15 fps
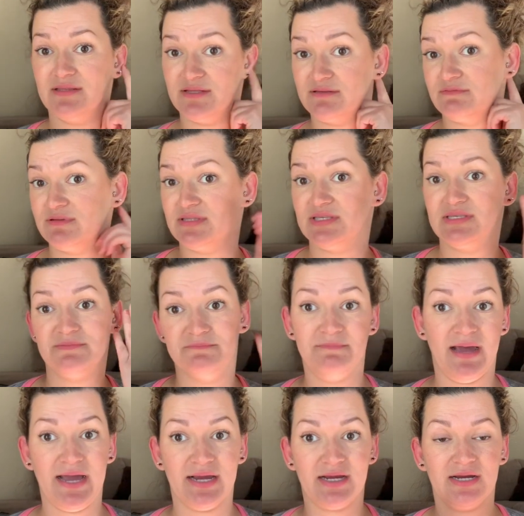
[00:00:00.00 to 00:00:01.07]
This one's
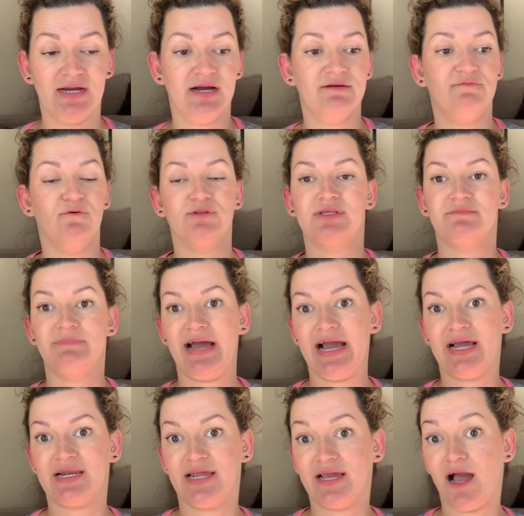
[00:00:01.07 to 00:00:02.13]
back, folded
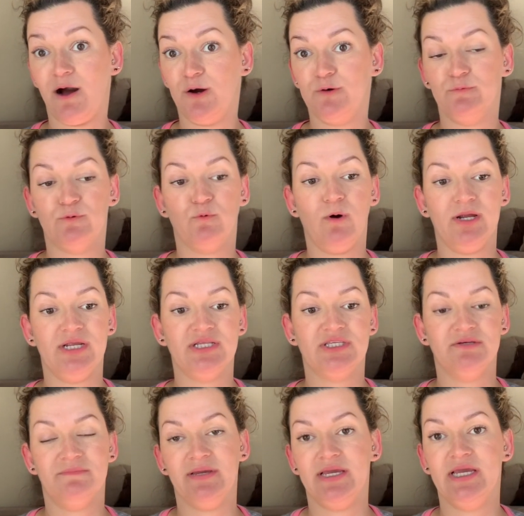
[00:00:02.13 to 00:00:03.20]
back, like how I would want it
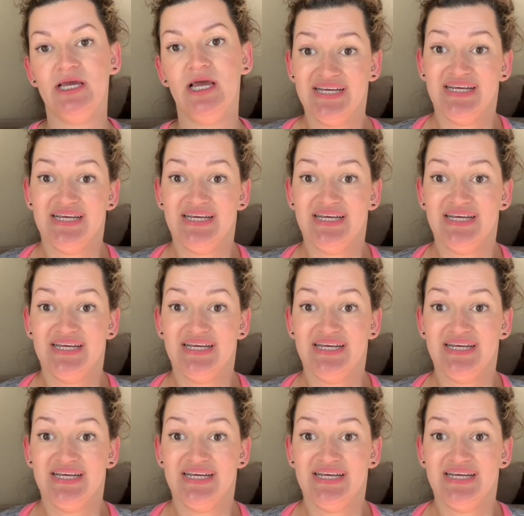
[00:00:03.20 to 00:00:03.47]
to be.